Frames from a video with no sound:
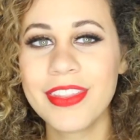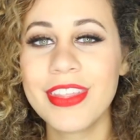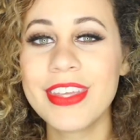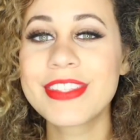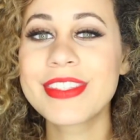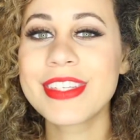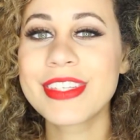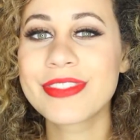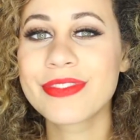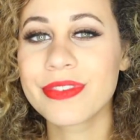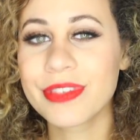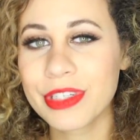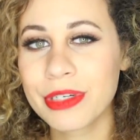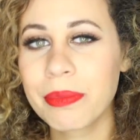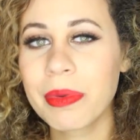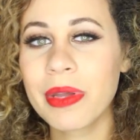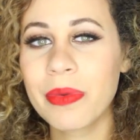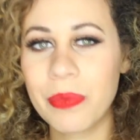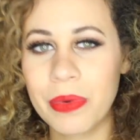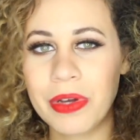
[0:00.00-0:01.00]
This is
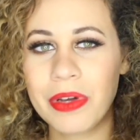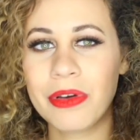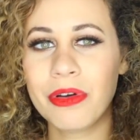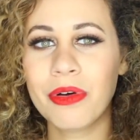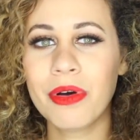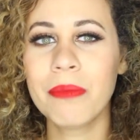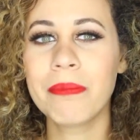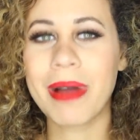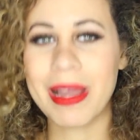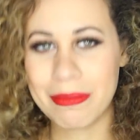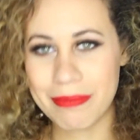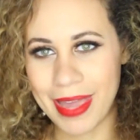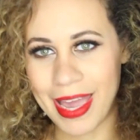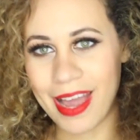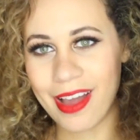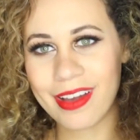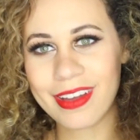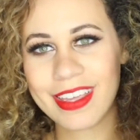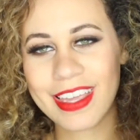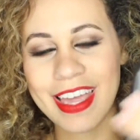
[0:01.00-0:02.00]
Ruby Woo by
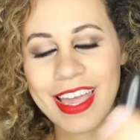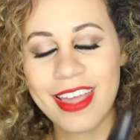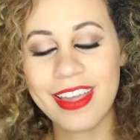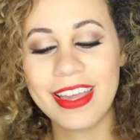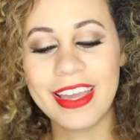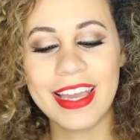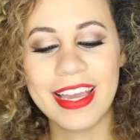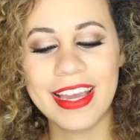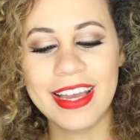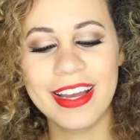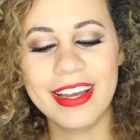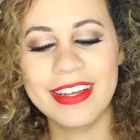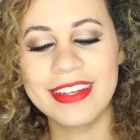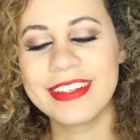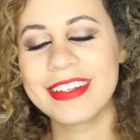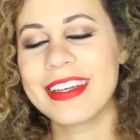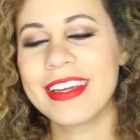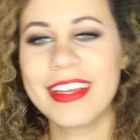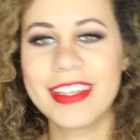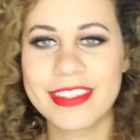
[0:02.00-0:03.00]
MAC,
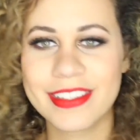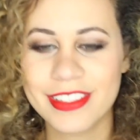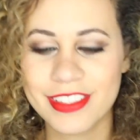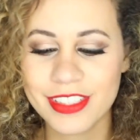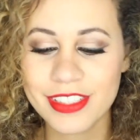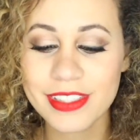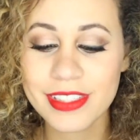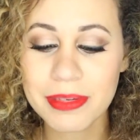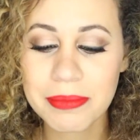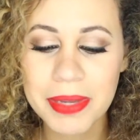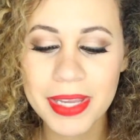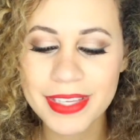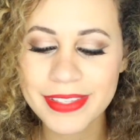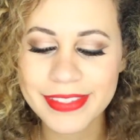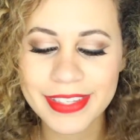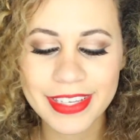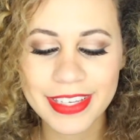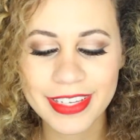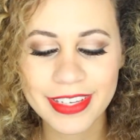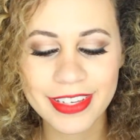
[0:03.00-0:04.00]
and it's just
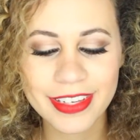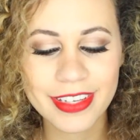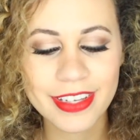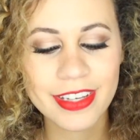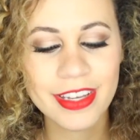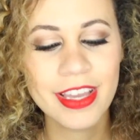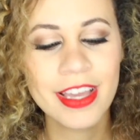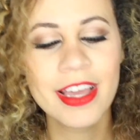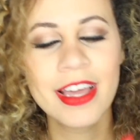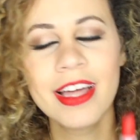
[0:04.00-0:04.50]
amazing.